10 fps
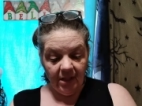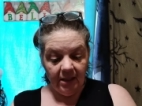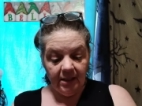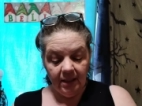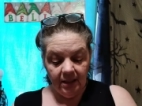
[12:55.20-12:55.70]

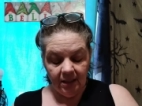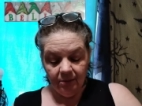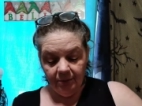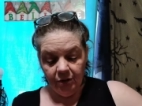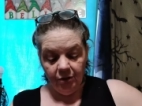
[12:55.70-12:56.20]
sent this
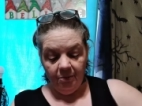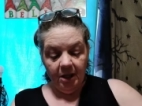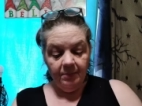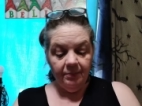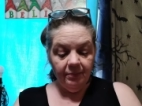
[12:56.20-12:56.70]
one to
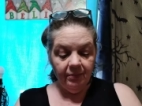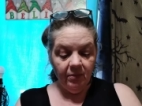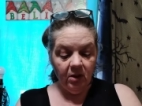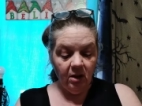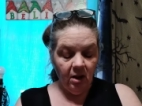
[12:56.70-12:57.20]
me,
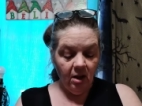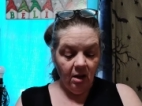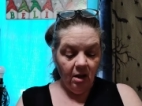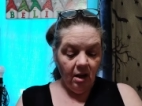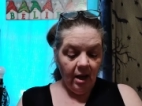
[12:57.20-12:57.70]

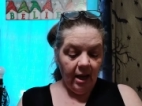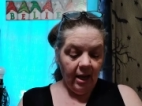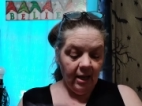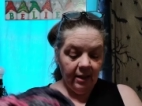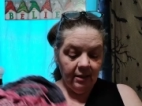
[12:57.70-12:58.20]

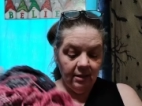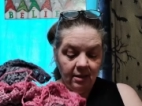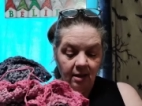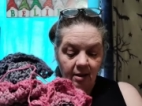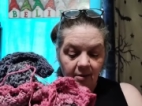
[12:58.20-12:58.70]
and
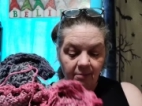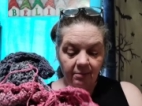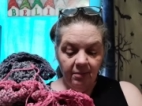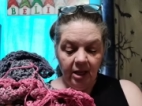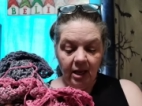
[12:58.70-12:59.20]

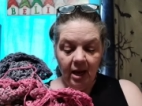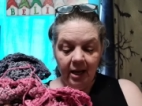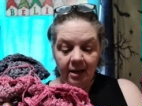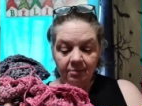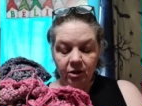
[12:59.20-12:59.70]

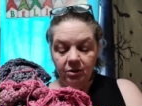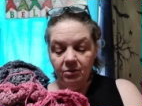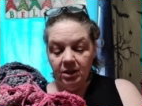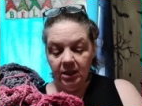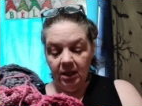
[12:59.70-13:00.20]
I am
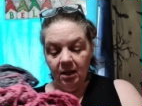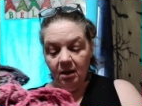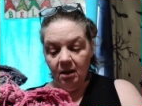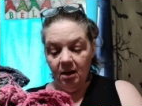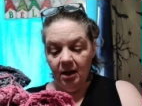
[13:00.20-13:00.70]

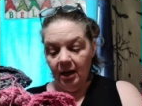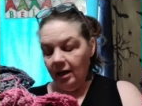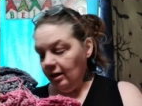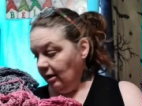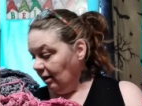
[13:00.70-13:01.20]
using
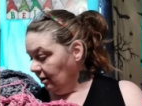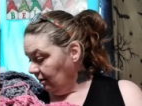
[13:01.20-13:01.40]
a